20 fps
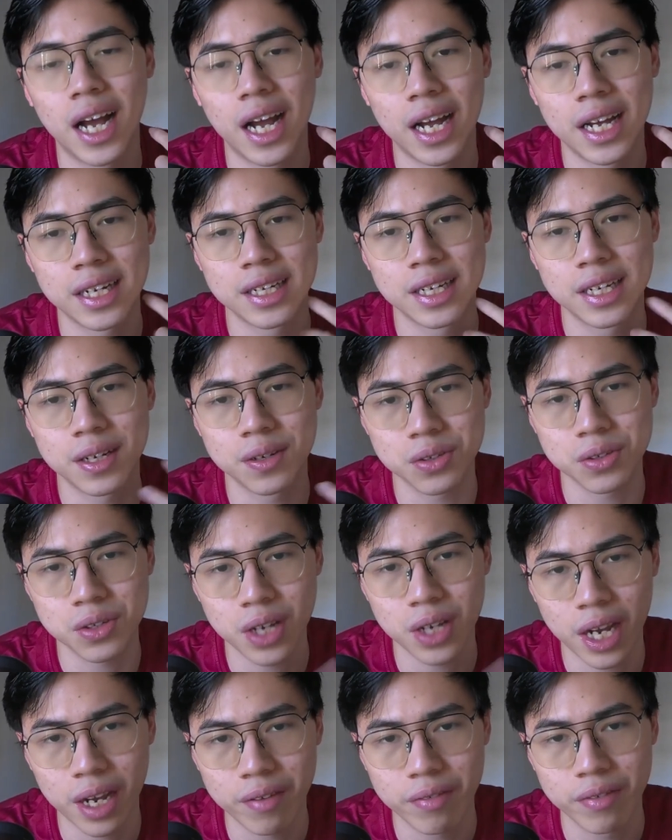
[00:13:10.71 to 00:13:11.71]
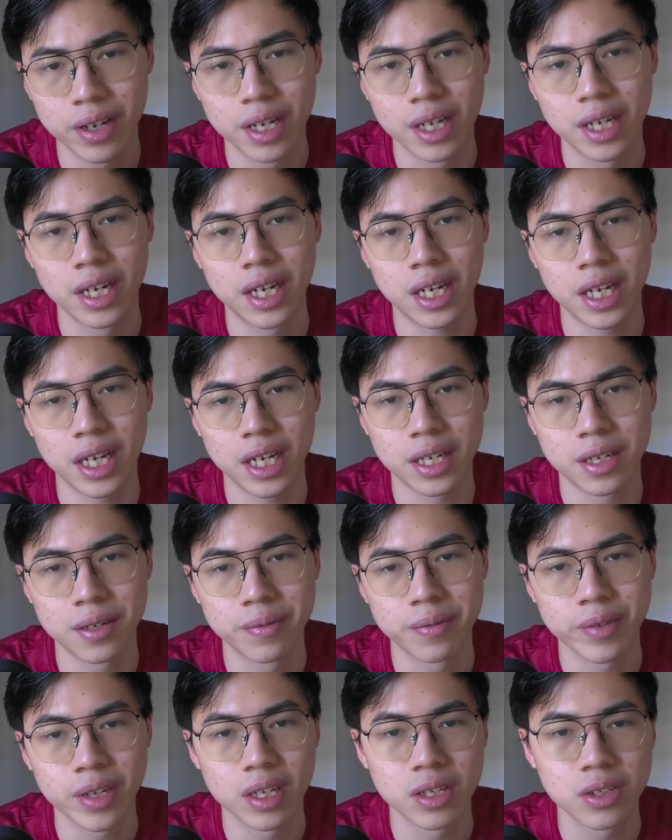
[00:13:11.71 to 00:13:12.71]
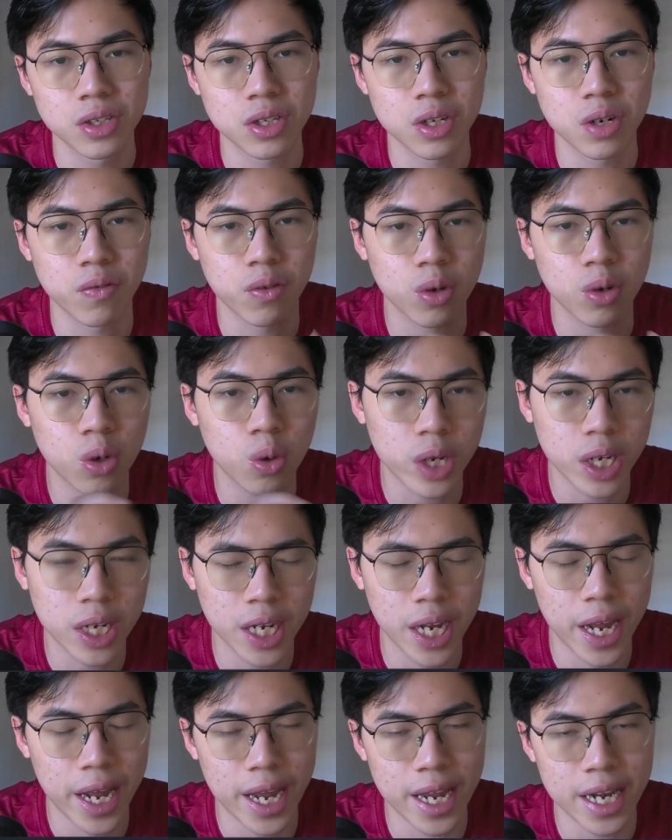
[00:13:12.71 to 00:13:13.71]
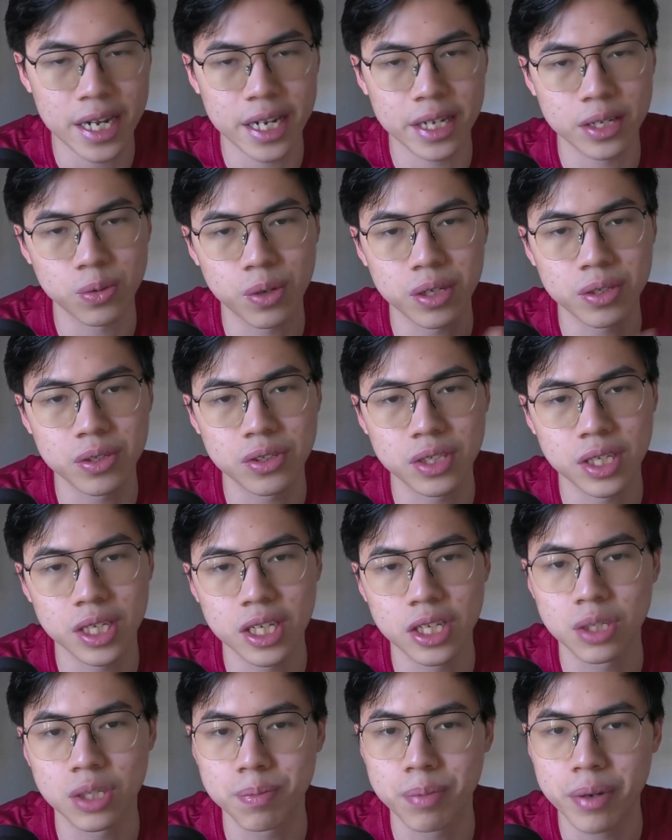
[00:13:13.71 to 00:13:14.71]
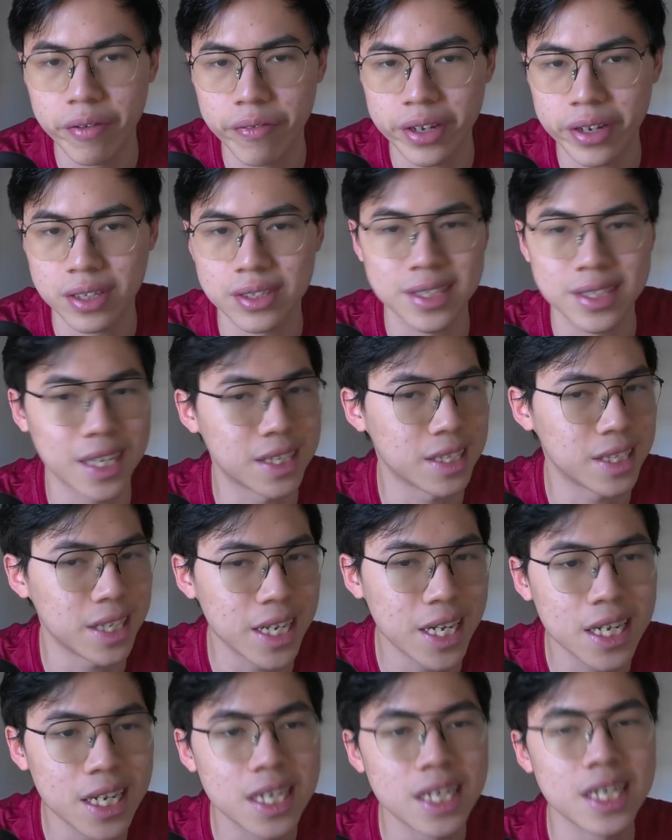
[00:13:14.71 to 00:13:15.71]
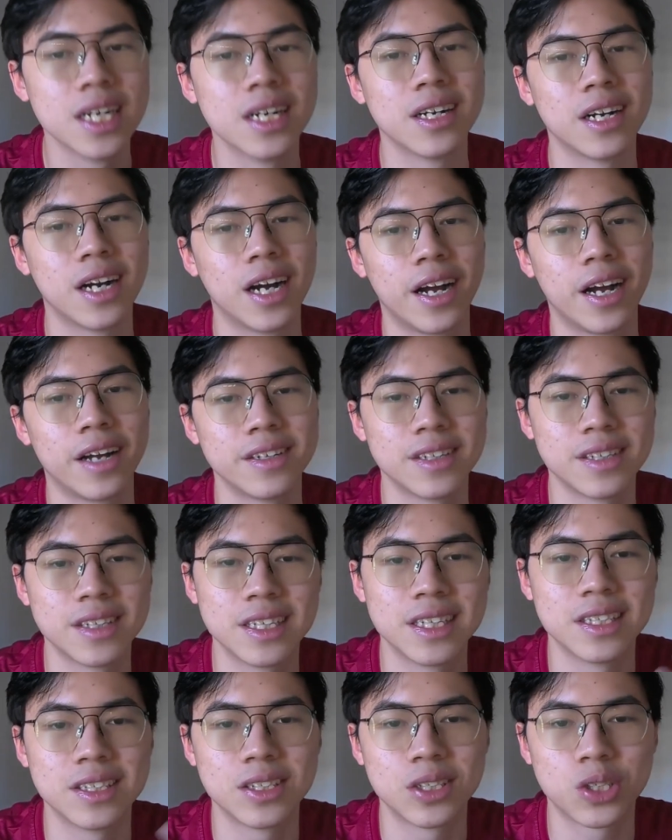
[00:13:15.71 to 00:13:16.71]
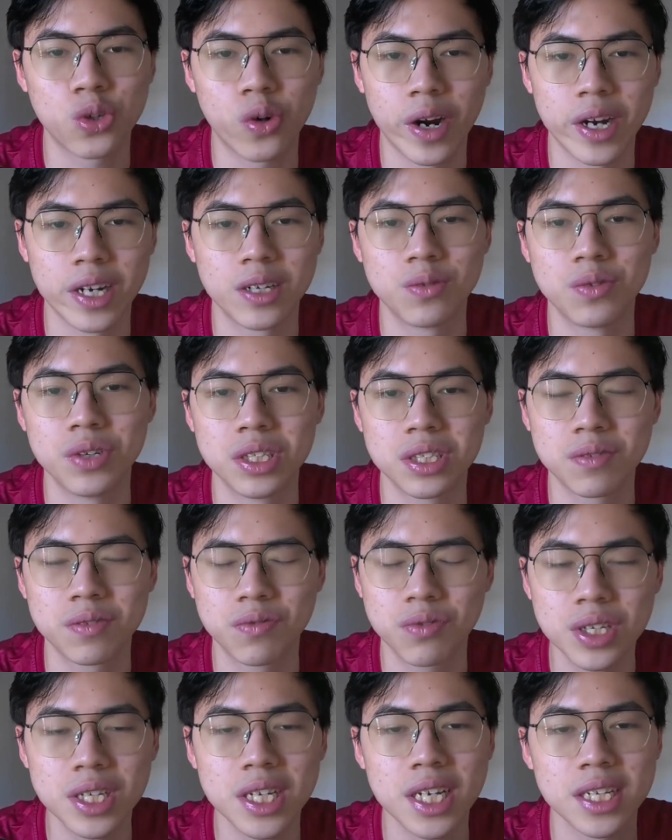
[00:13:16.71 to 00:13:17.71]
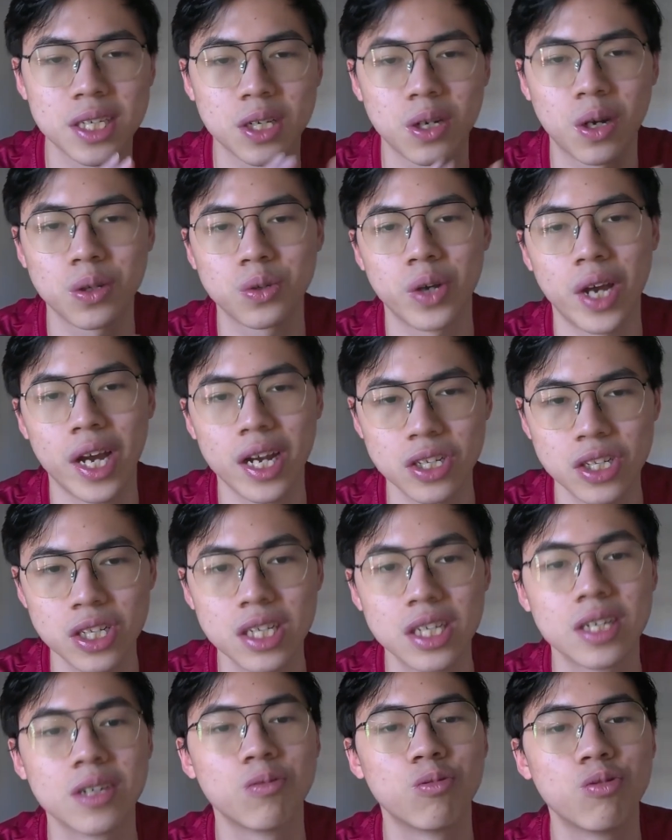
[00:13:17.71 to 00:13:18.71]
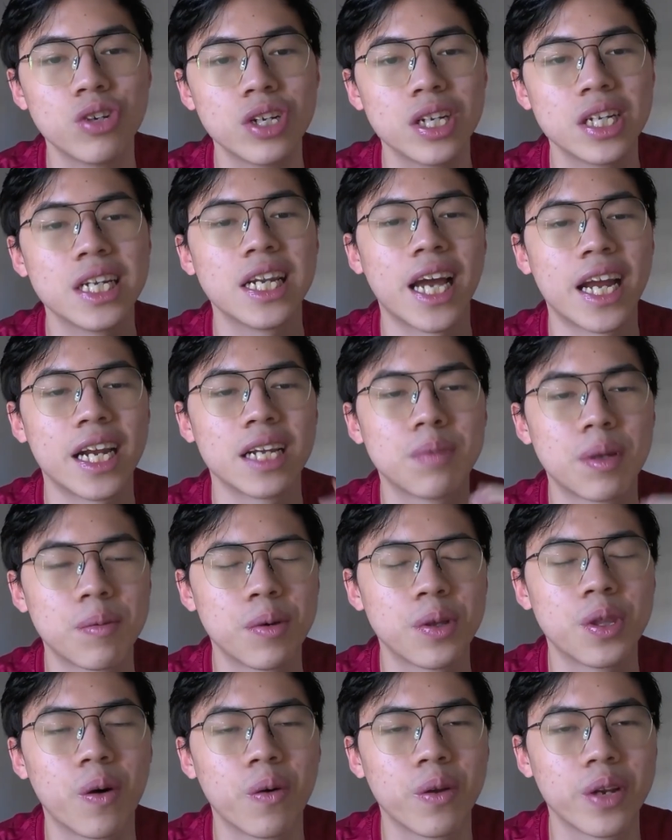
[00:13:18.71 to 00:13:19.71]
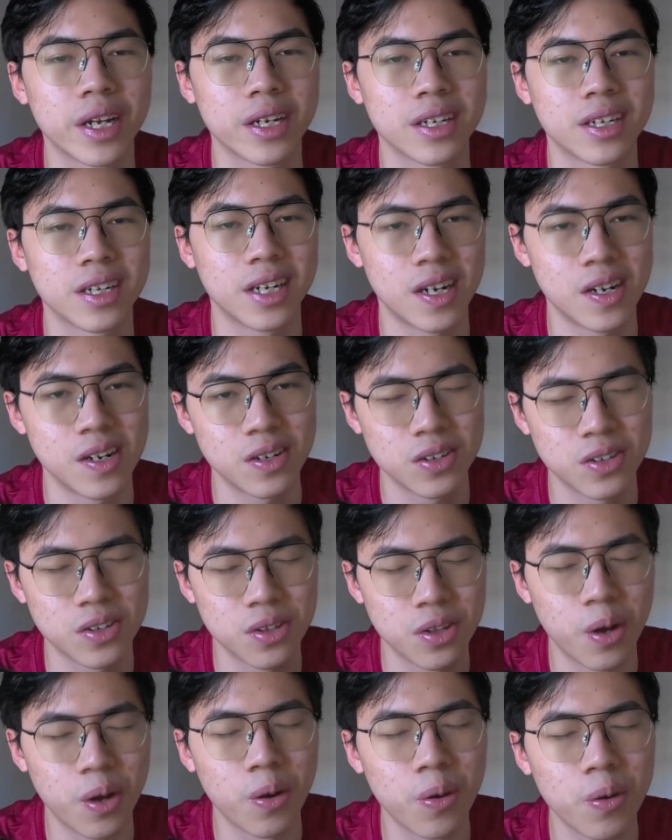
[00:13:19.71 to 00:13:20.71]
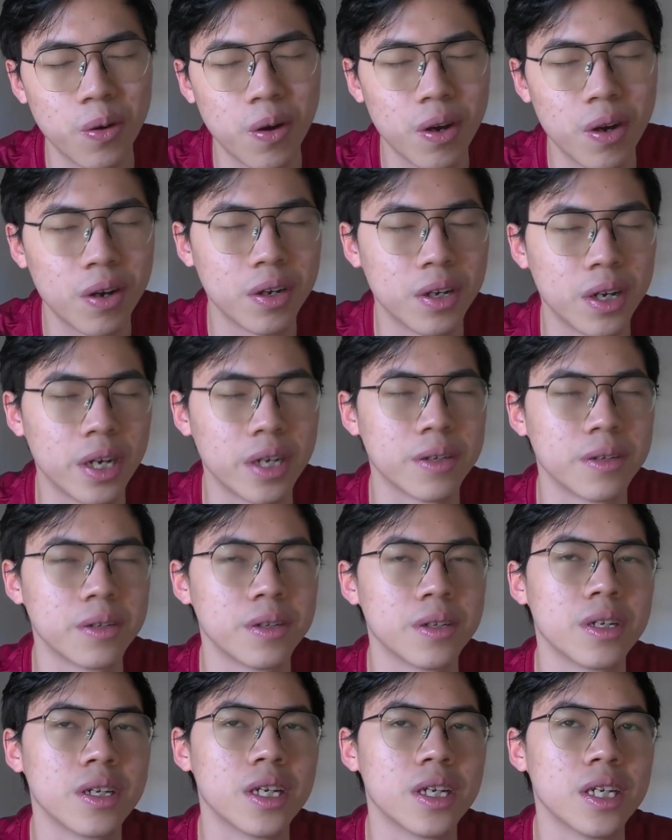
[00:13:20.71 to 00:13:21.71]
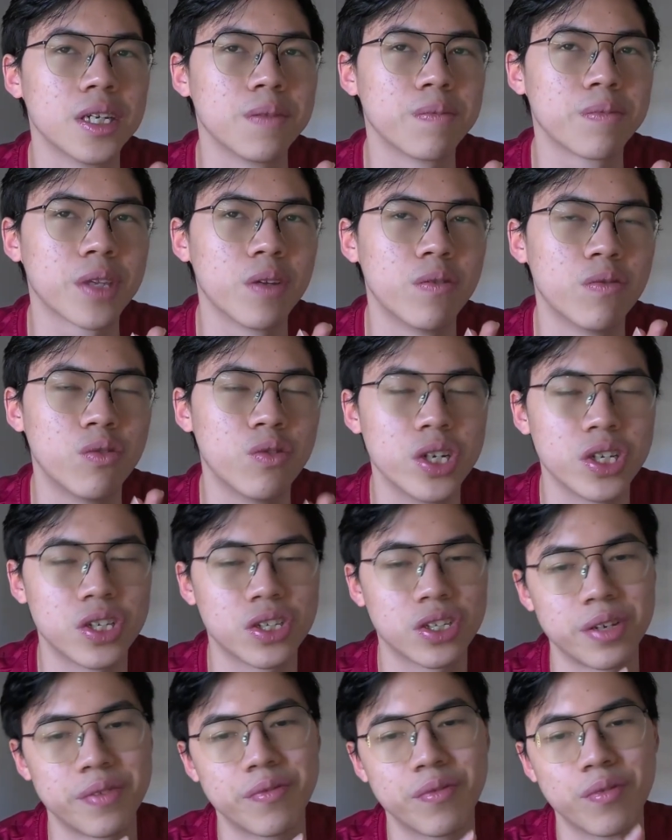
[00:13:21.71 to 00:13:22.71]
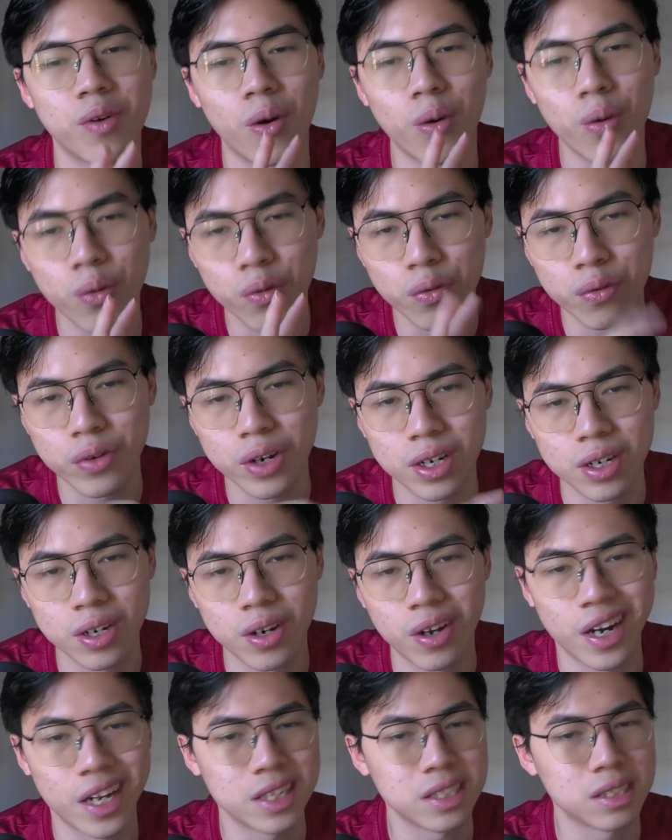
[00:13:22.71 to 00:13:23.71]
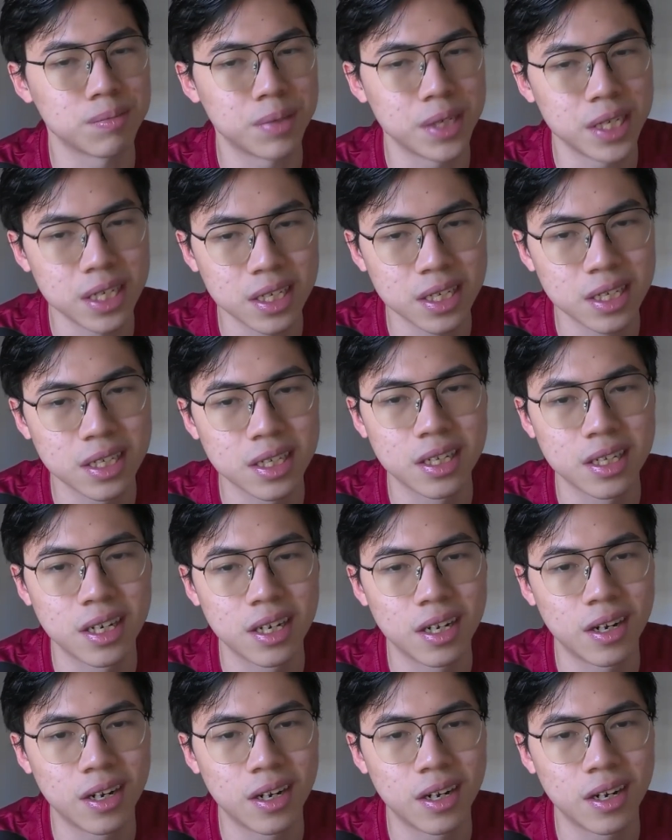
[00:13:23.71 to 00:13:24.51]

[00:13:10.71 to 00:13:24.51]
And they also have a sort of quick end as well to say it's perfect to start the day, and it is try risk-free as a call to action, really letting people know that there is no risk involved, not as big,